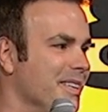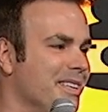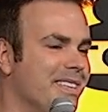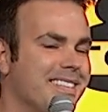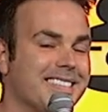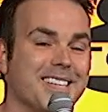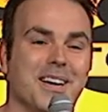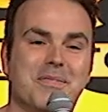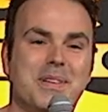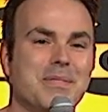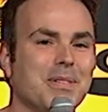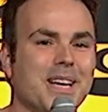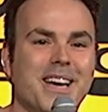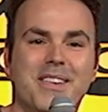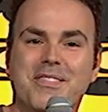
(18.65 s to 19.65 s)
Some
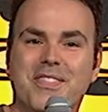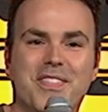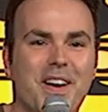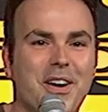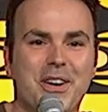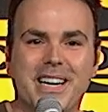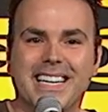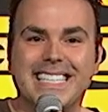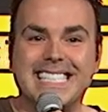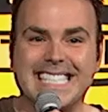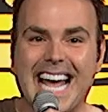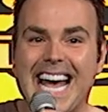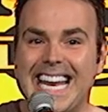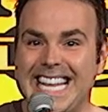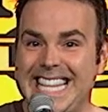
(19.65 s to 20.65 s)
people get very
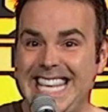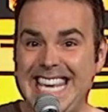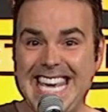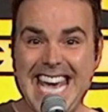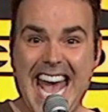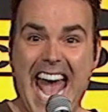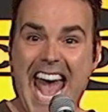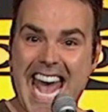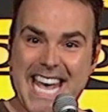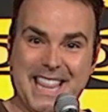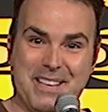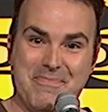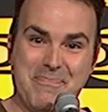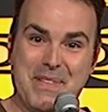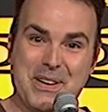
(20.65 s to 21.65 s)
excited. Yay,
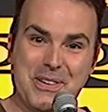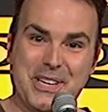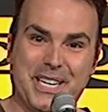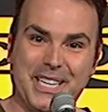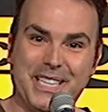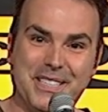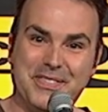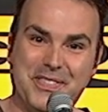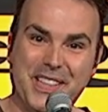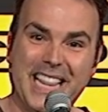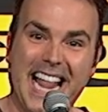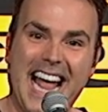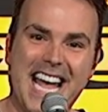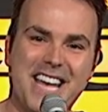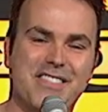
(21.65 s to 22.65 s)
the miracle of
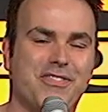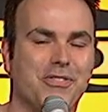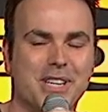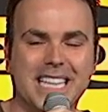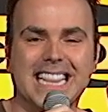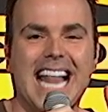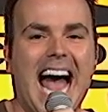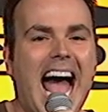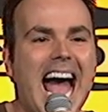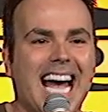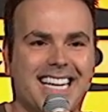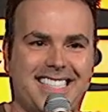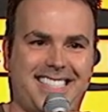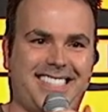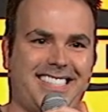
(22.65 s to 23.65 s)
life.
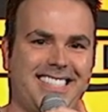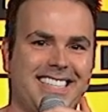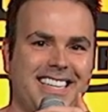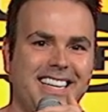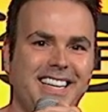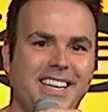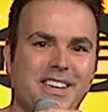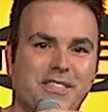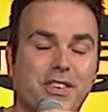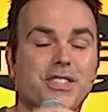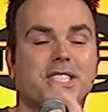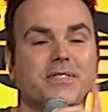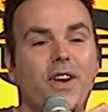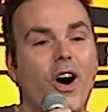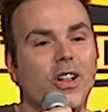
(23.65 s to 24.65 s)
Relax.
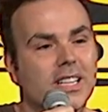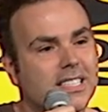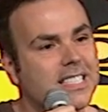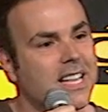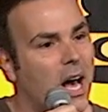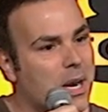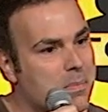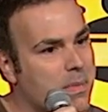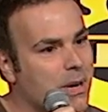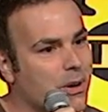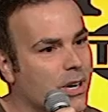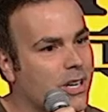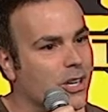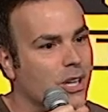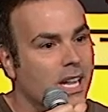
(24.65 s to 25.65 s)
First of all, it's not a
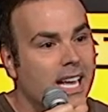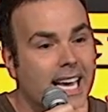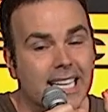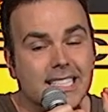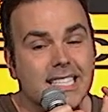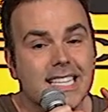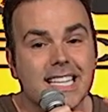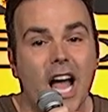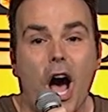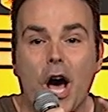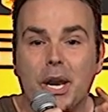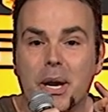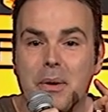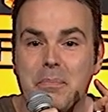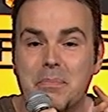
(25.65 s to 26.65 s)
miracle. It's
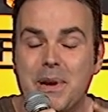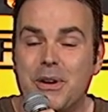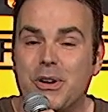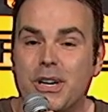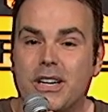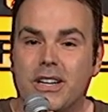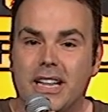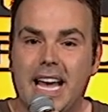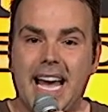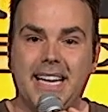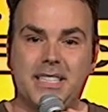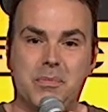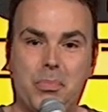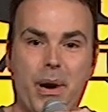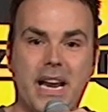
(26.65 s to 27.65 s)
not a miracle. I
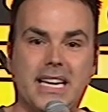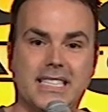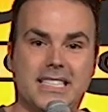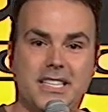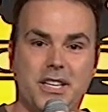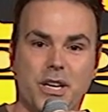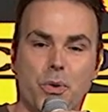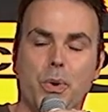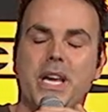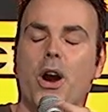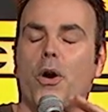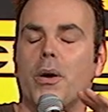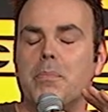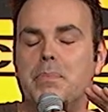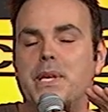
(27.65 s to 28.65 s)
hate to break it to you. We
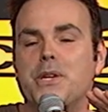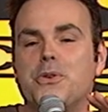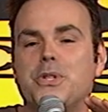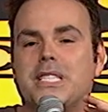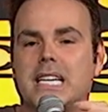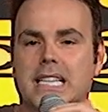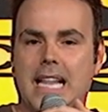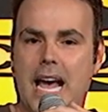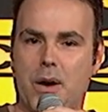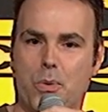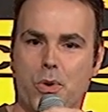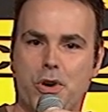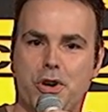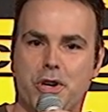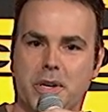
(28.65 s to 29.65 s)
are abusing that
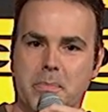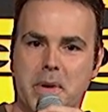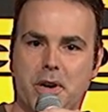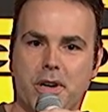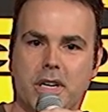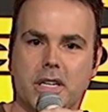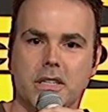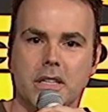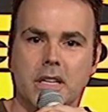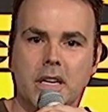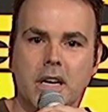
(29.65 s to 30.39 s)
word, miracle.